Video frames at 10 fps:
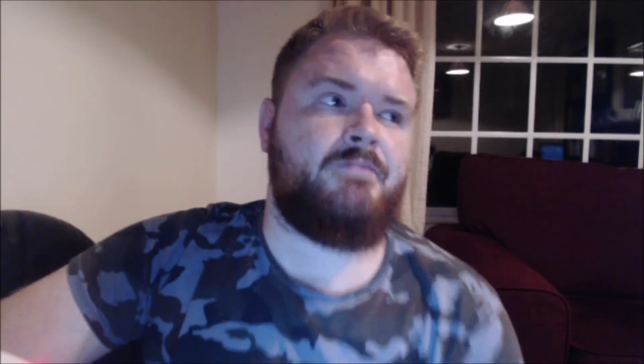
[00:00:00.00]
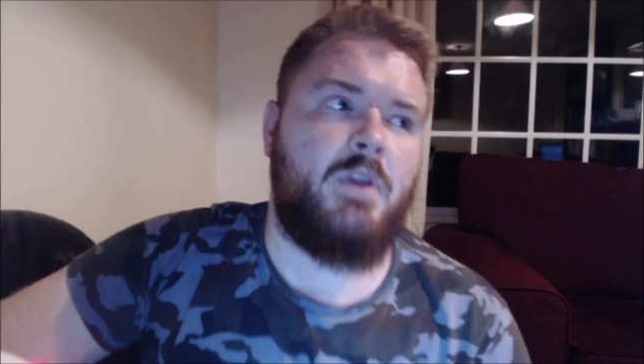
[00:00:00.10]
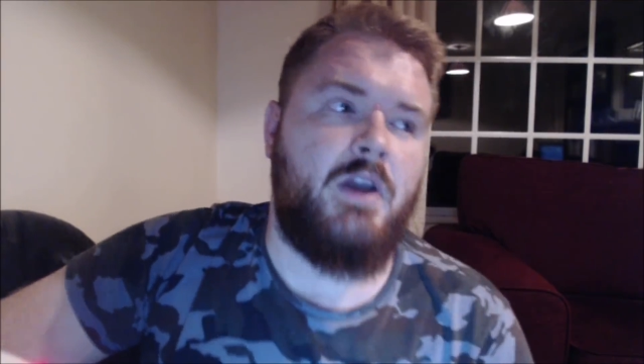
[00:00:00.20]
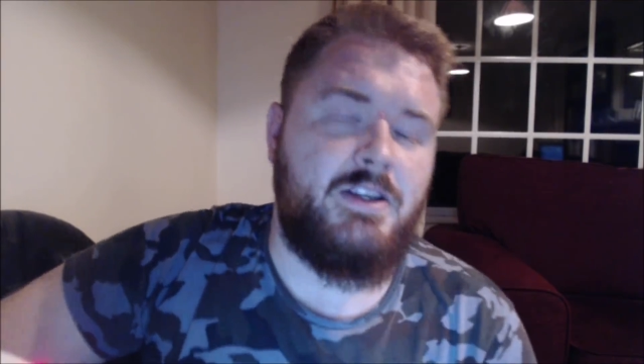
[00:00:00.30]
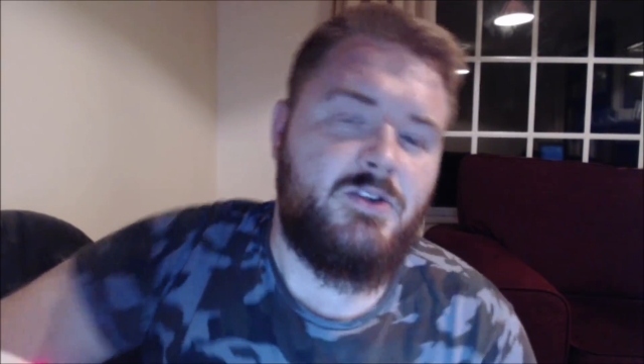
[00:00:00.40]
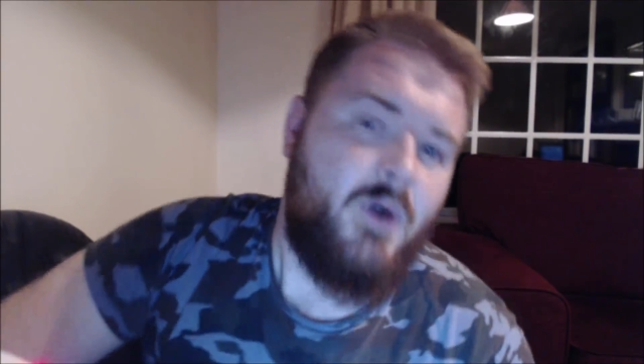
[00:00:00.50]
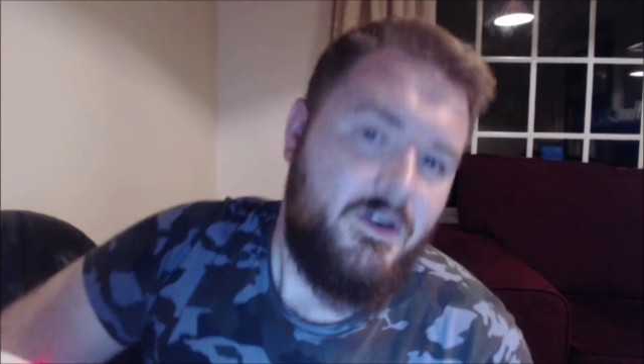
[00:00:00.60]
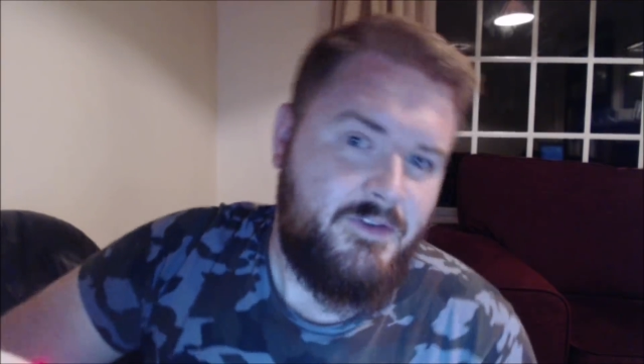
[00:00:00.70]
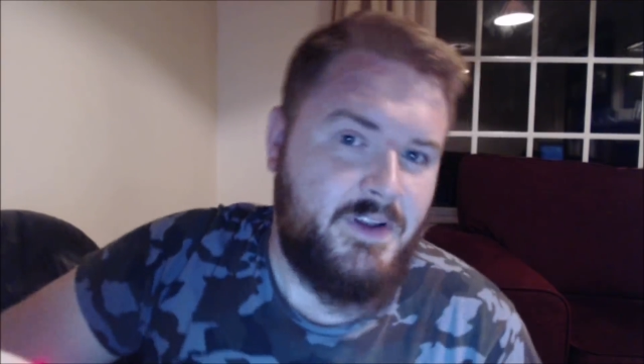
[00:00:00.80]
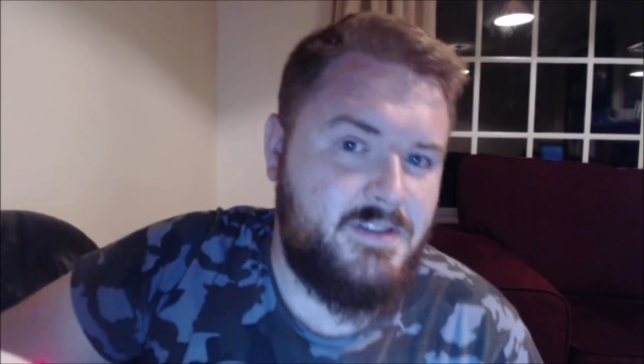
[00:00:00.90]
It's
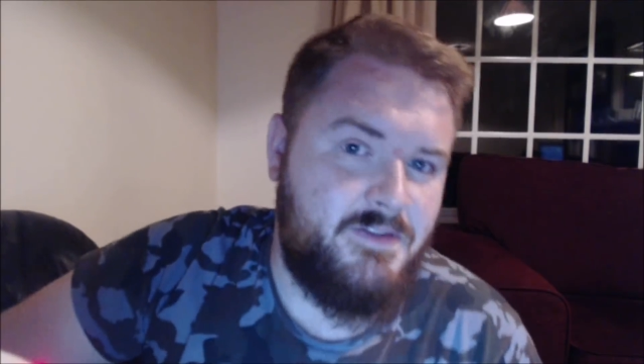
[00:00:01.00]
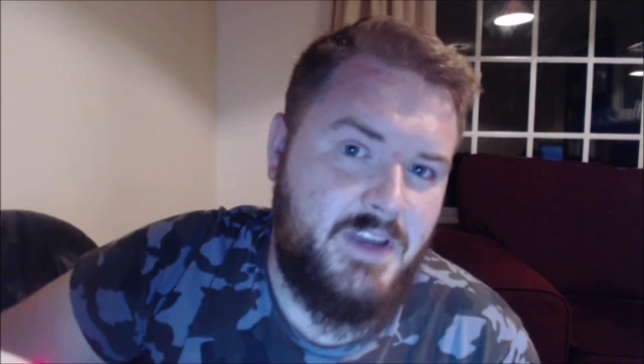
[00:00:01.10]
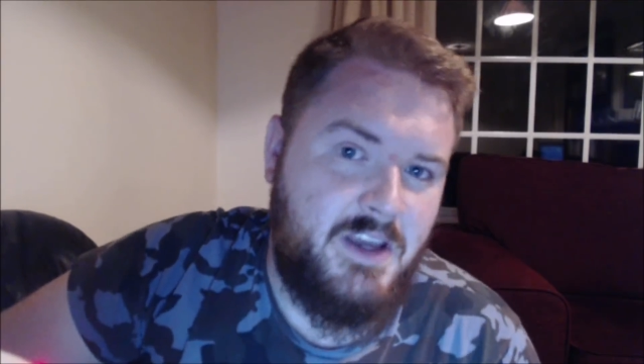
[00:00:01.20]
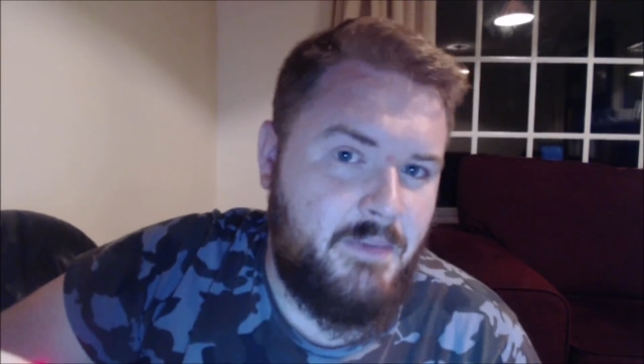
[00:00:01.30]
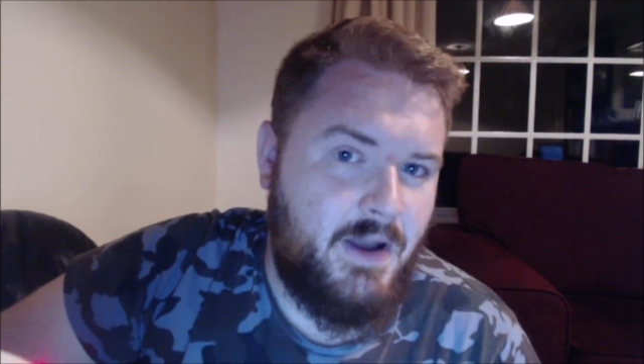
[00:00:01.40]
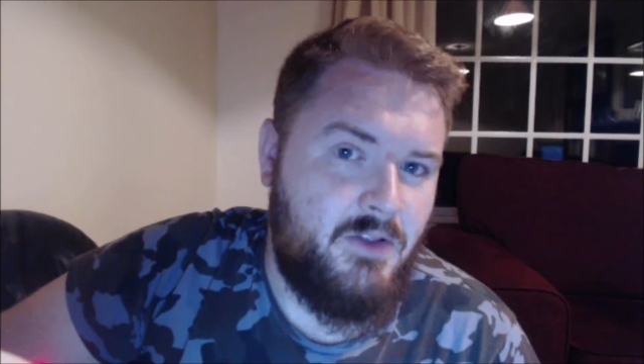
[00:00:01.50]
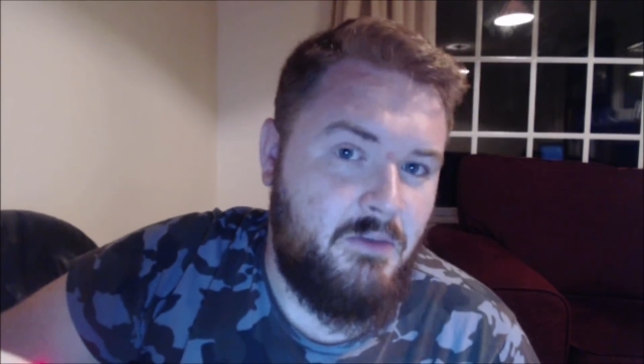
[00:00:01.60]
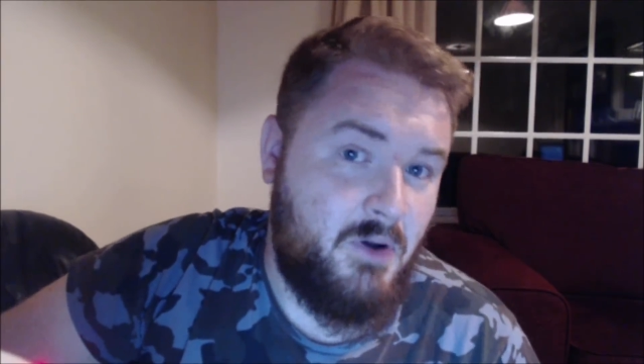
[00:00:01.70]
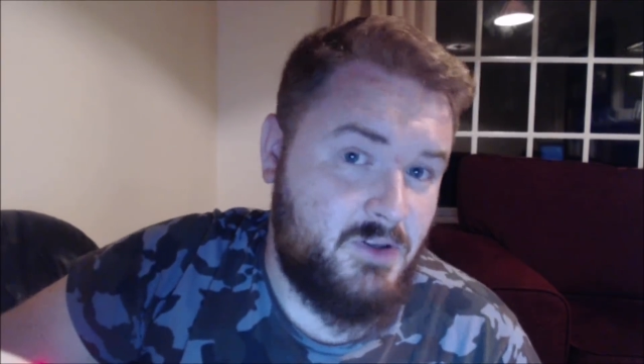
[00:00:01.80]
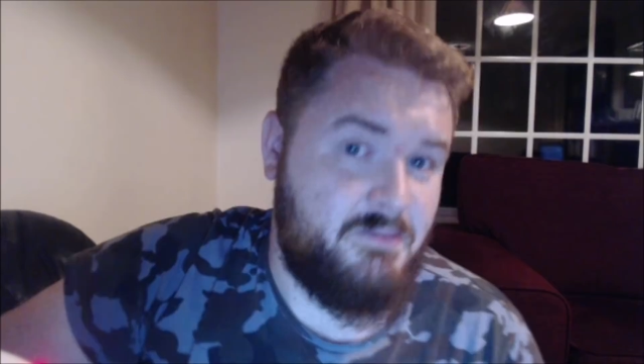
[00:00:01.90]
quite fun to think about the
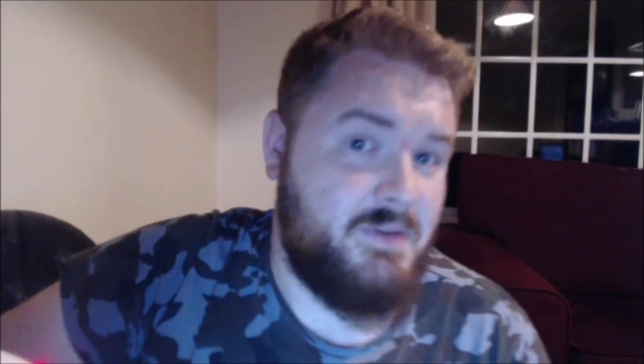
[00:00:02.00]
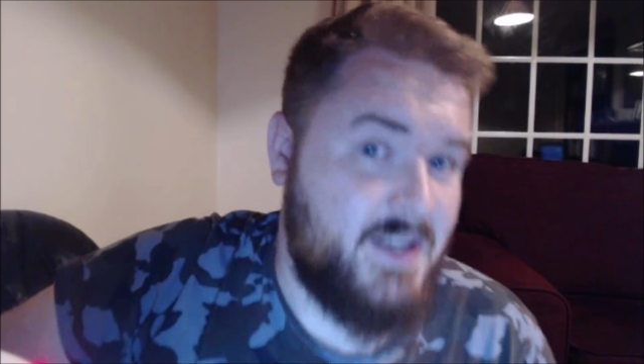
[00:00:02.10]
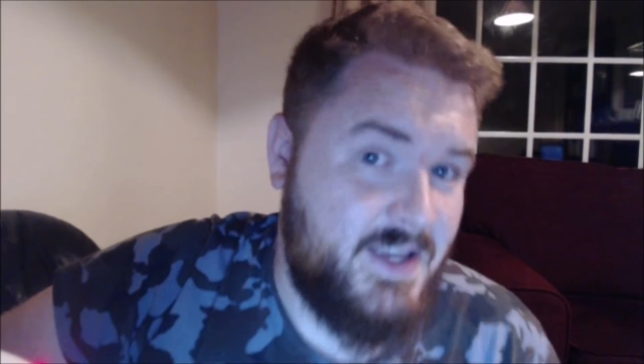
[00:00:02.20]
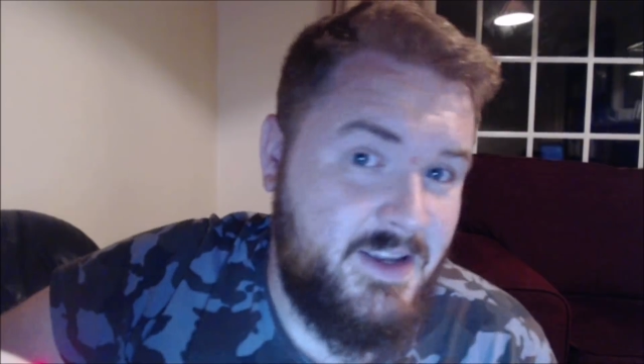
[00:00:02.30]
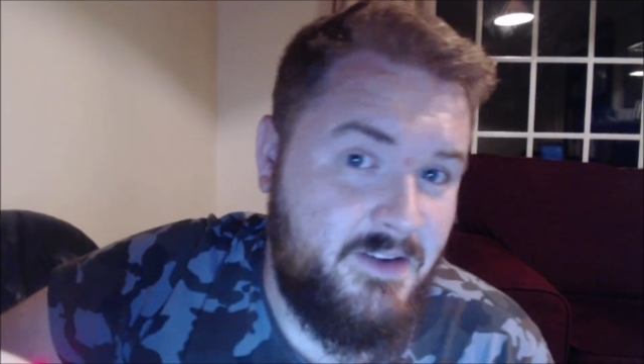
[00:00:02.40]
possibility